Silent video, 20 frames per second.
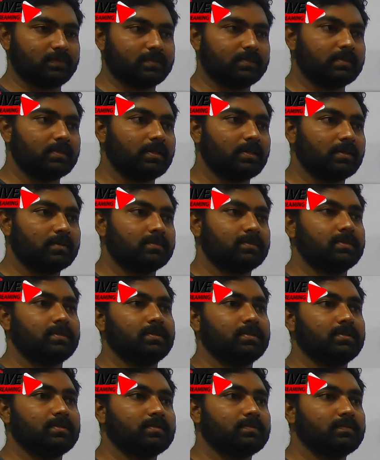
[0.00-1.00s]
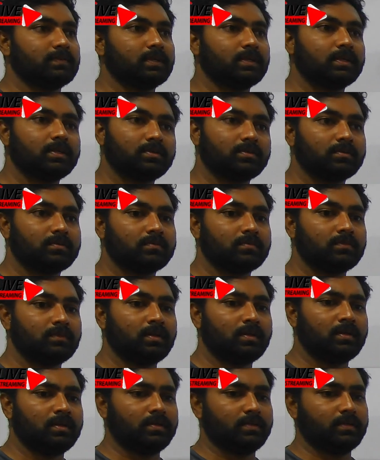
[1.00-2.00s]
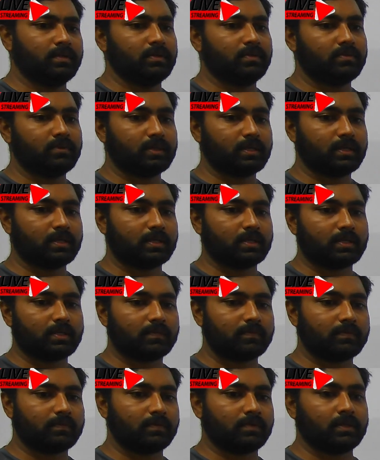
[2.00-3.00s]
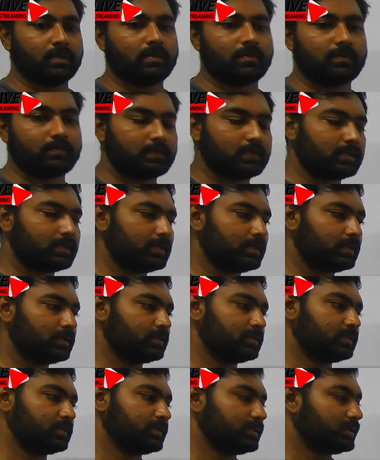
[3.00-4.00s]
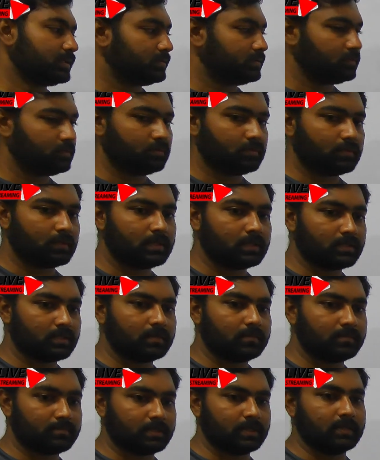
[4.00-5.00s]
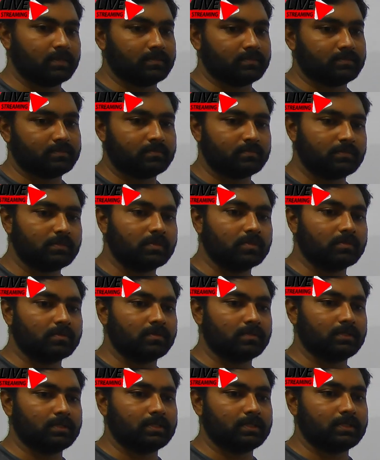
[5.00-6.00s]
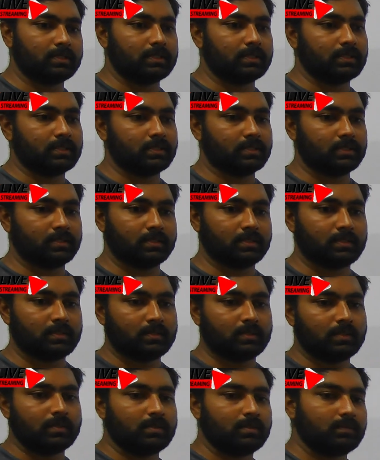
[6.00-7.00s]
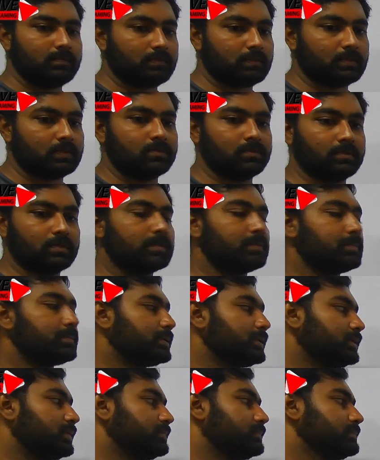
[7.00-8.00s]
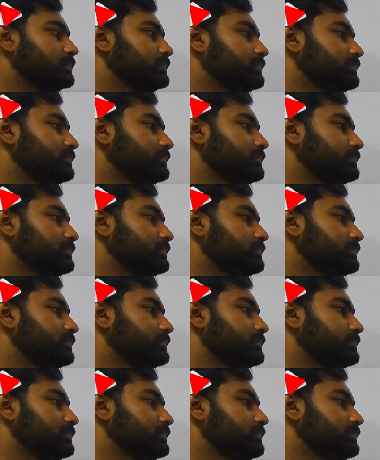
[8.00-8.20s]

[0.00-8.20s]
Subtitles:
first class is free now. Then you can attend for any of the classes, and you can compare the quality and the what to compare.